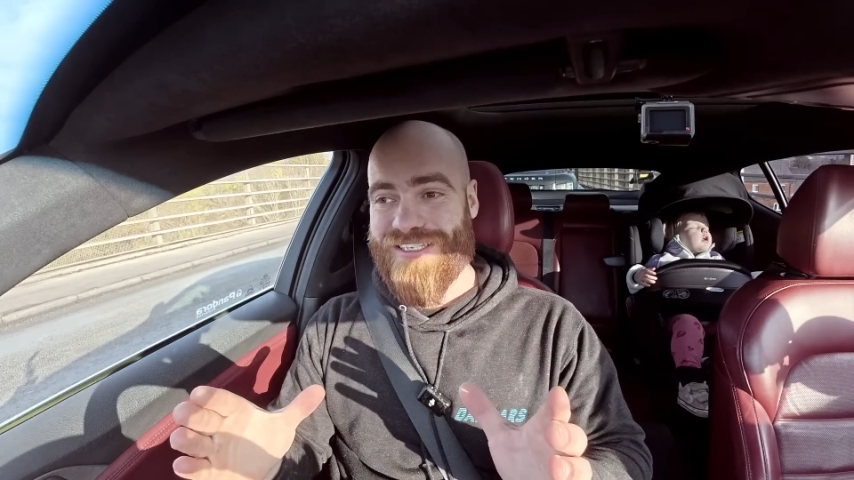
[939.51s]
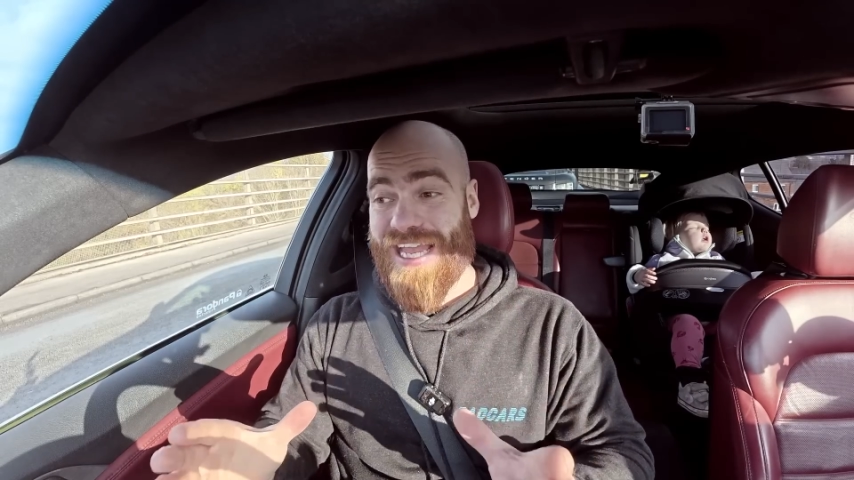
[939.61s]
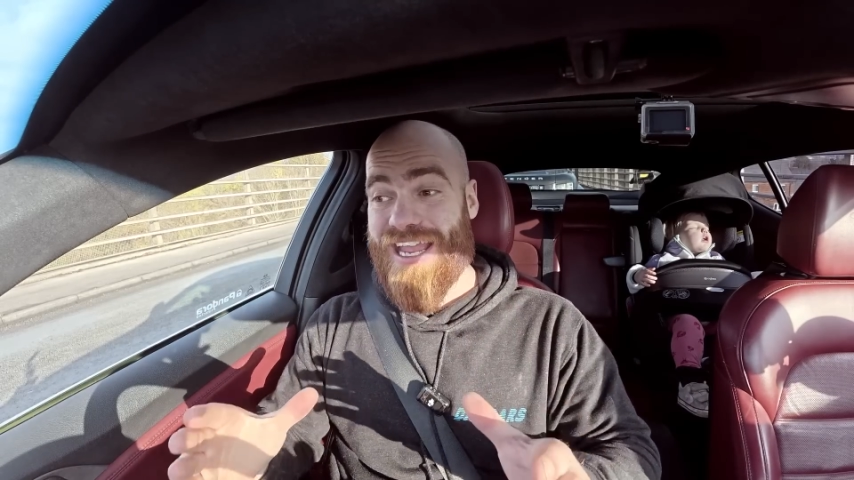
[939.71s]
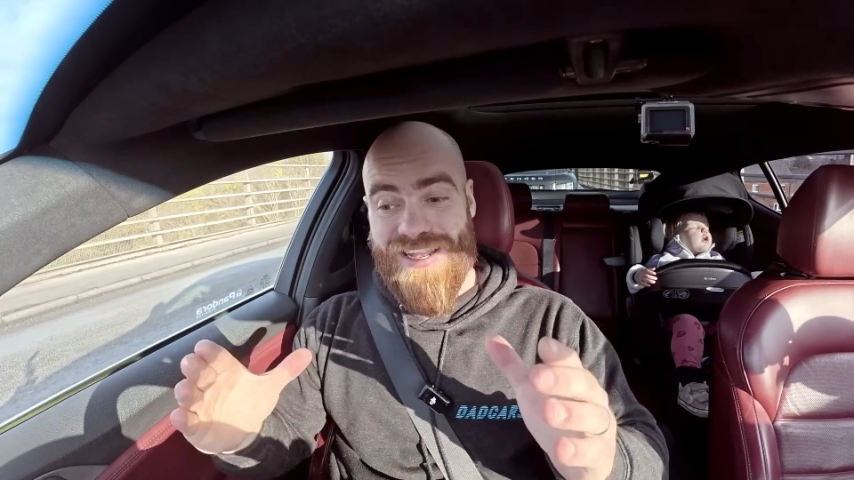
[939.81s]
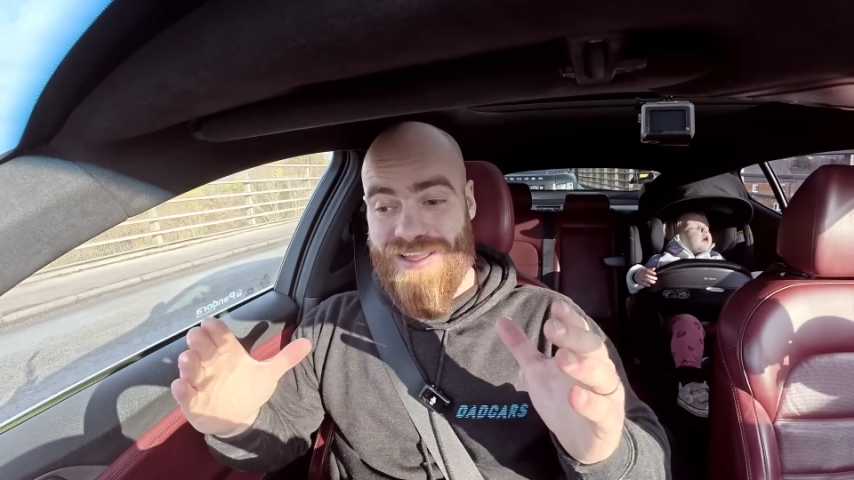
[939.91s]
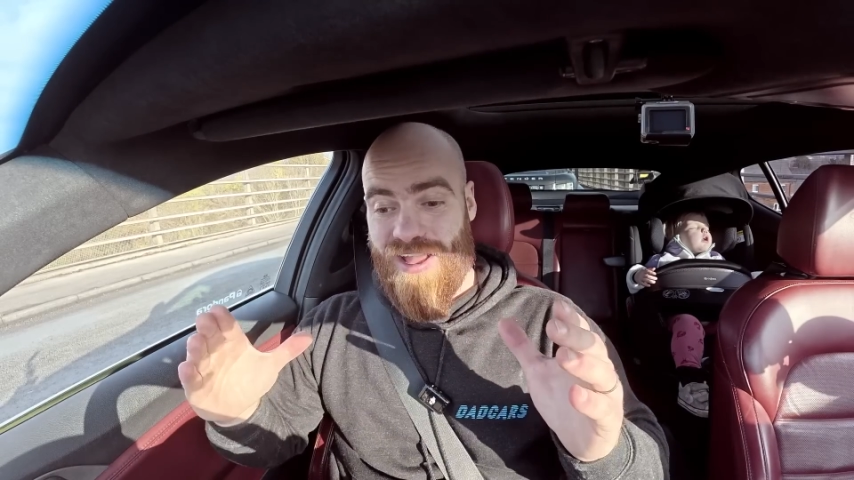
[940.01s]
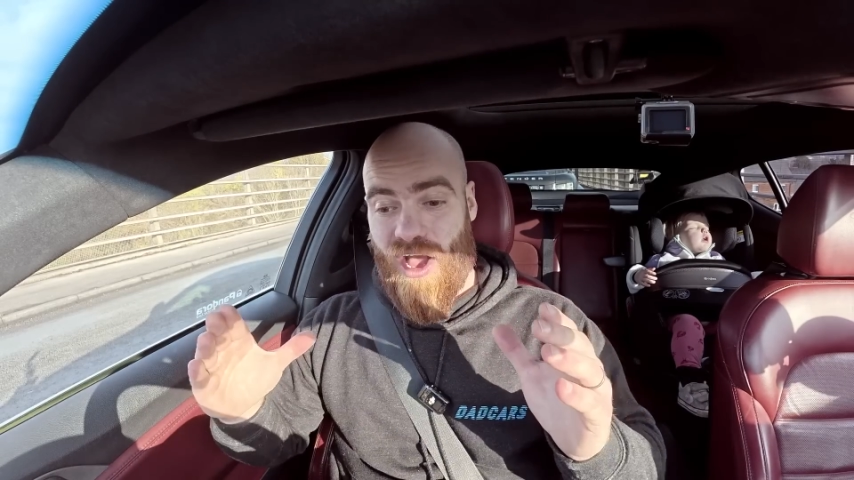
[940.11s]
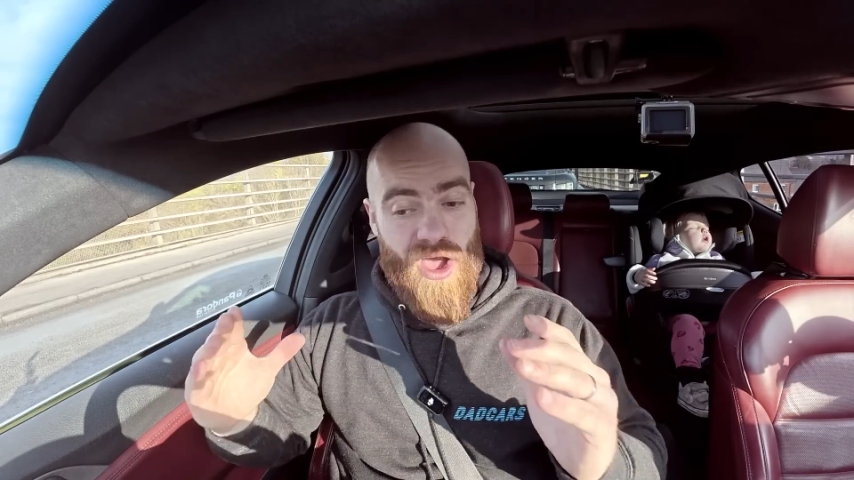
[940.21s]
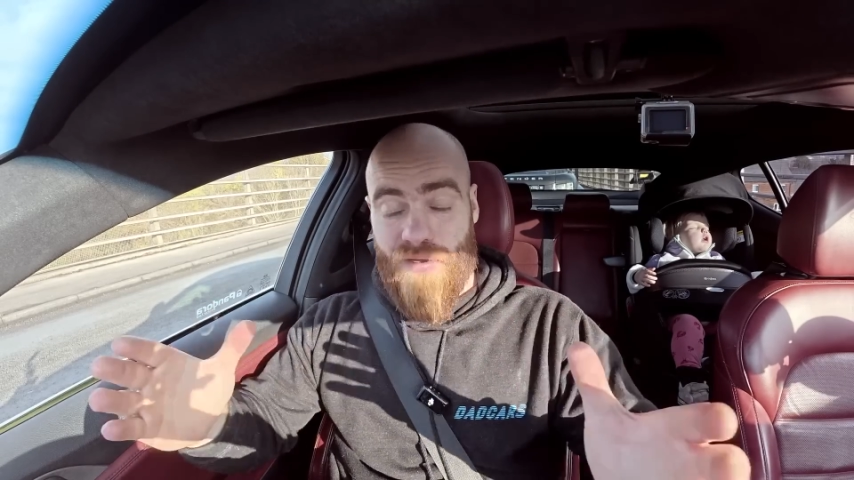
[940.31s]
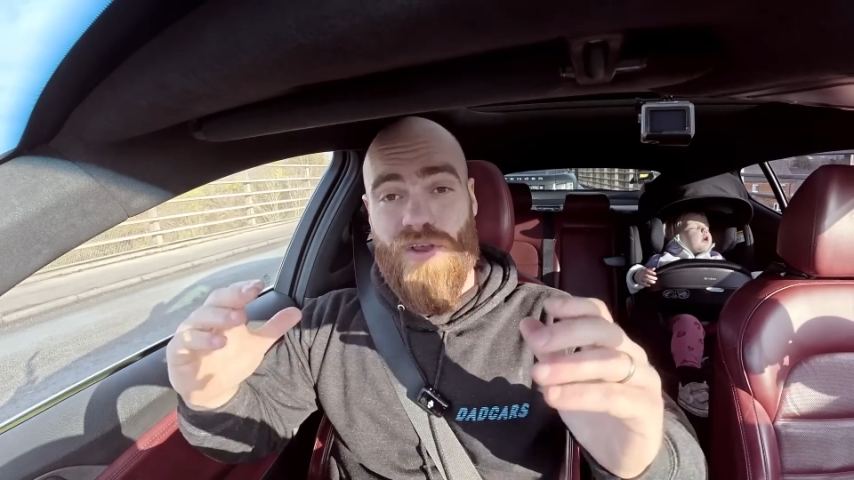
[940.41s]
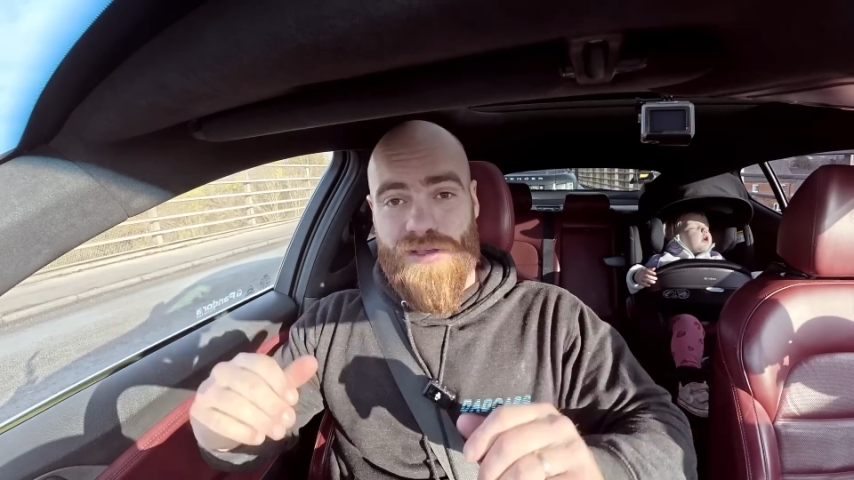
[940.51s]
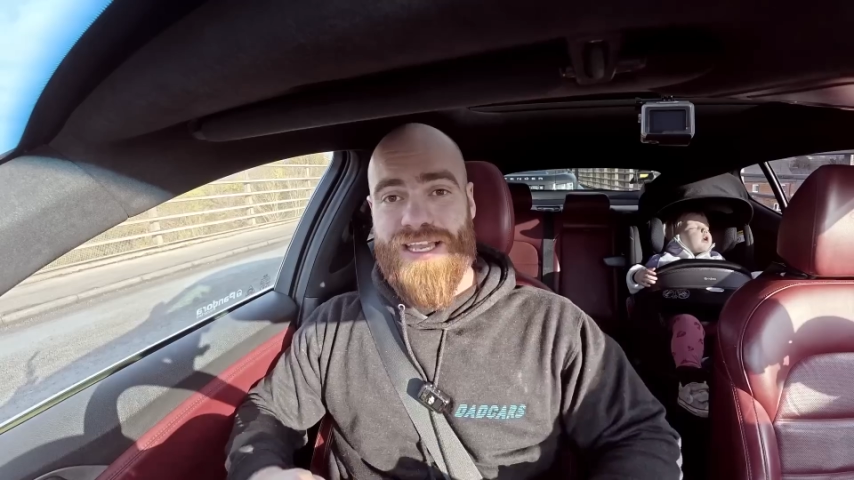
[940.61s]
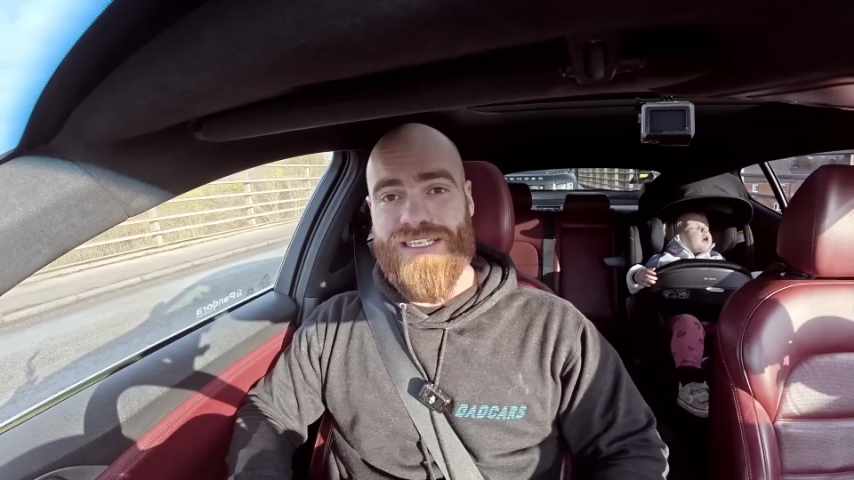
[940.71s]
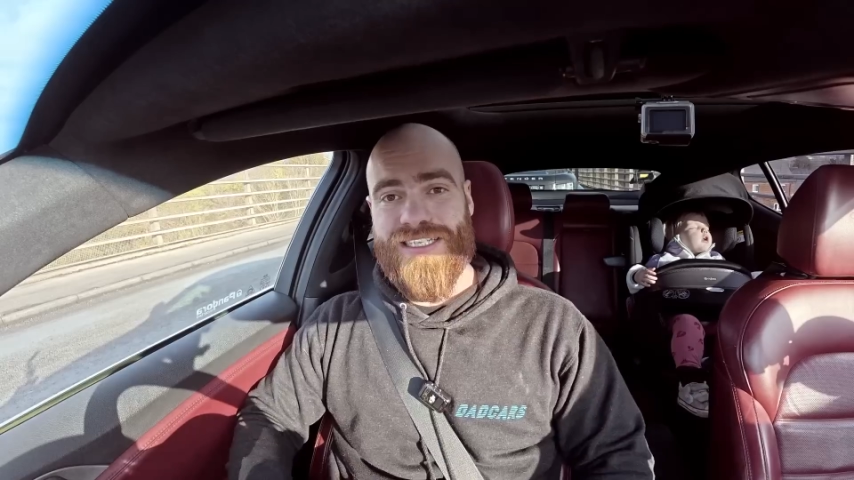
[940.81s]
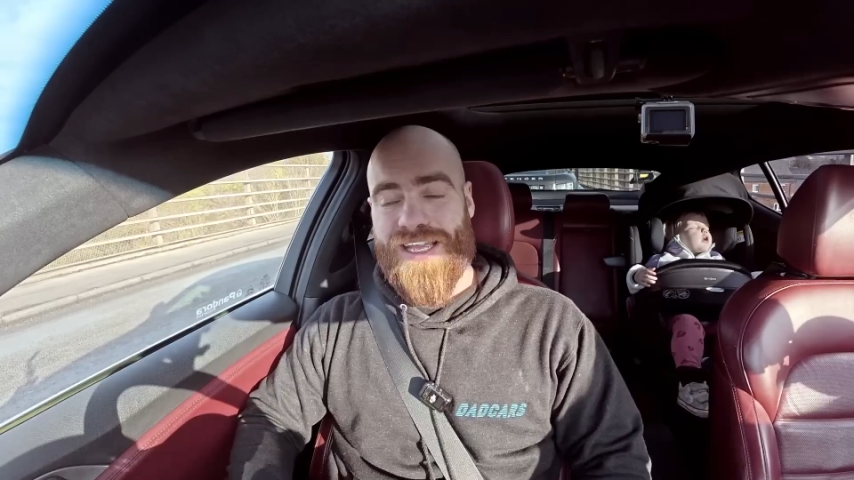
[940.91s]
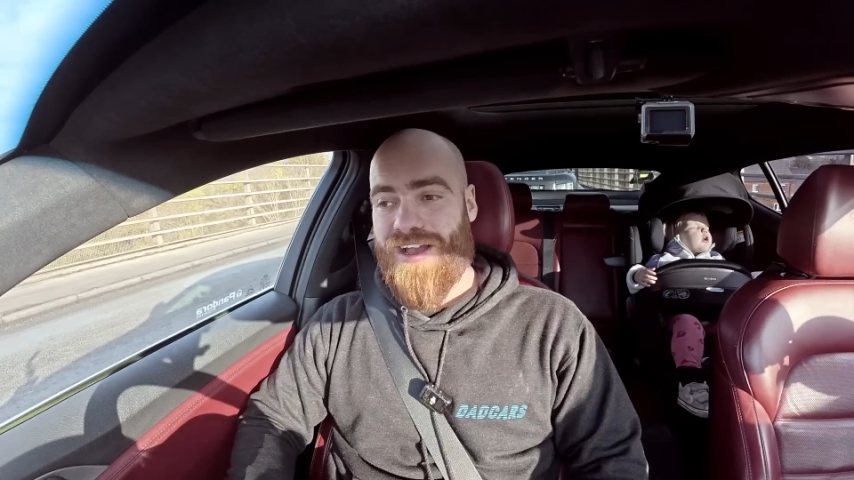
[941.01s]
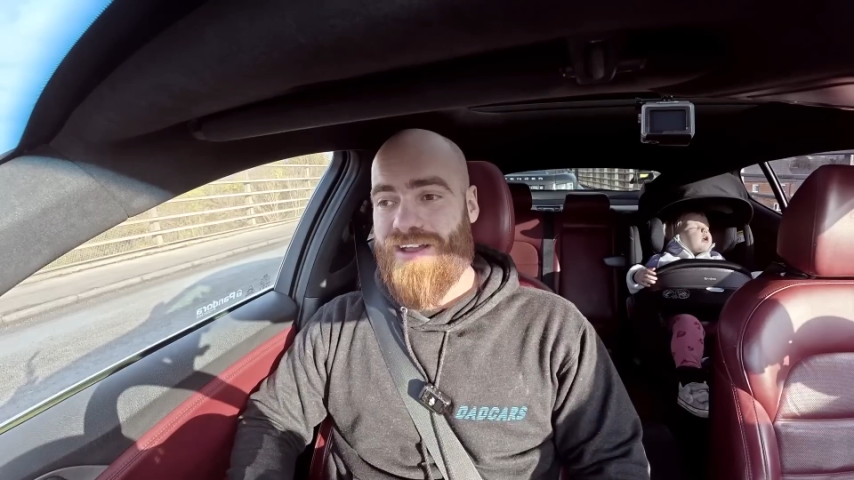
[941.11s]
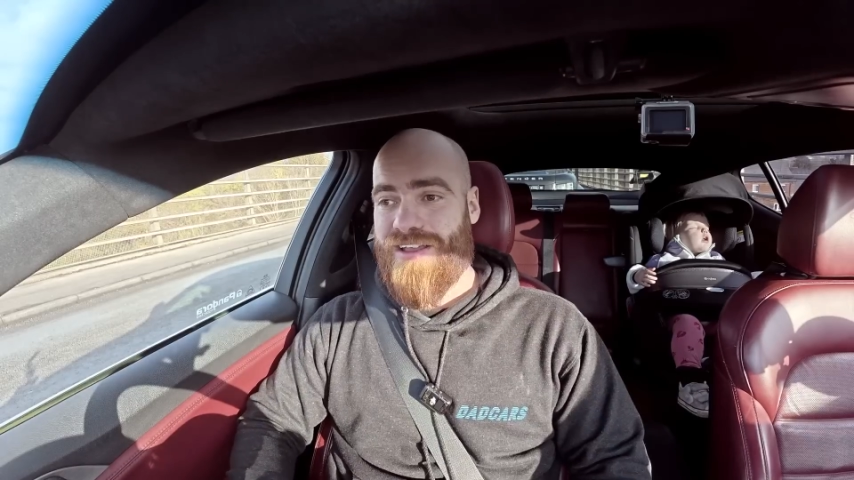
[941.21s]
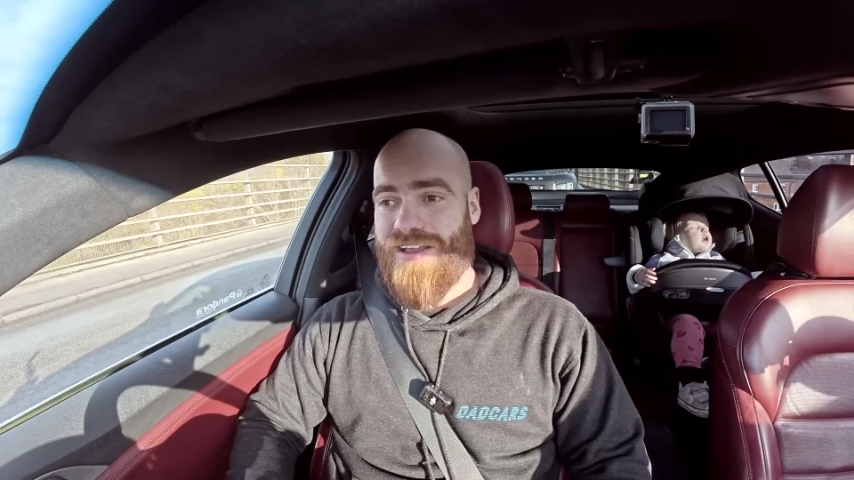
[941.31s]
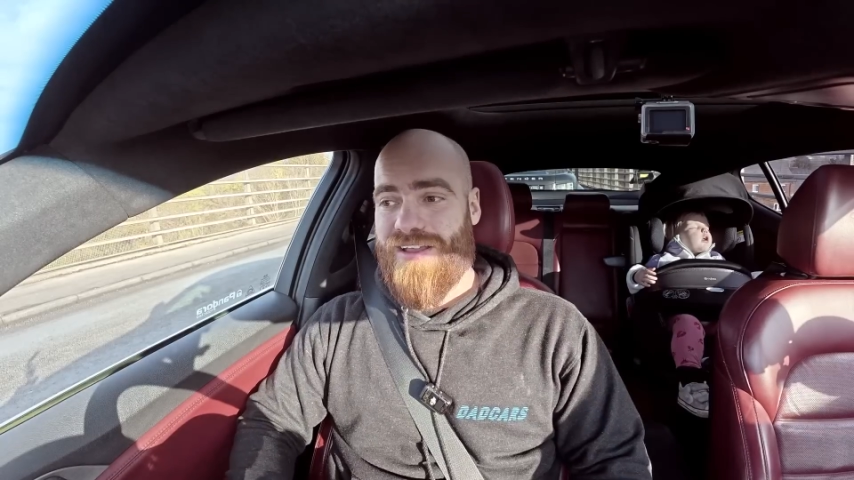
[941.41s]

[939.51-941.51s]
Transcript: saying, I've got a Kia Stinger.